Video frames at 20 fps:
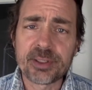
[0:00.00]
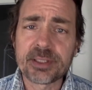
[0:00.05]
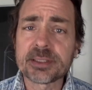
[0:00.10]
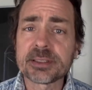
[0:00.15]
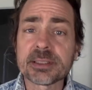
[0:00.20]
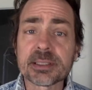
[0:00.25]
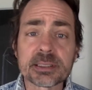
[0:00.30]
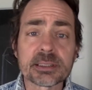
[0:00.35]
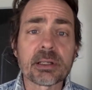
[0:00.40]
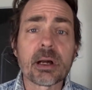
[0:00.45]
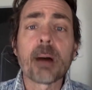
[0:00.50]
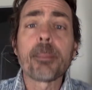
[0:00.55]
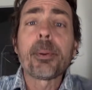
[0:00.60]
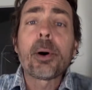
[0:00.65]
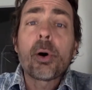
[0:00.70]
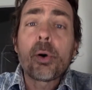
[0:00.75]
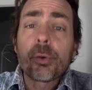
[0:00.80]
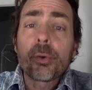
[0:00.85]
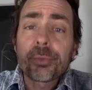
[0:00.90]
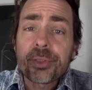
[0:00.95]
Does this
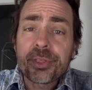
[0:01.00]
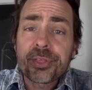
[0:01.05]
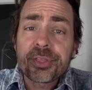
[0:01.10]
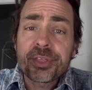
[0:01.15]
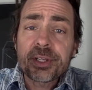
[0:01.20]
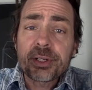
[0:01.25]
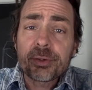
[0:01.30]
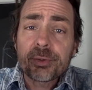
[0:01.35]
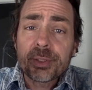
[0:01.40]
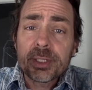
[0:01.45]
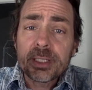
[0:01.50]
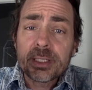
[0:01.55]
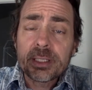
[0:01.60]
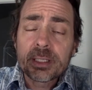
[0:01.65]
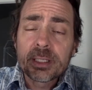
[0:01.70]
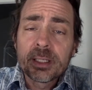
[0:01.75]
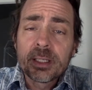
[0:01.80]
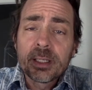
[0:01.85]
uphold the theory?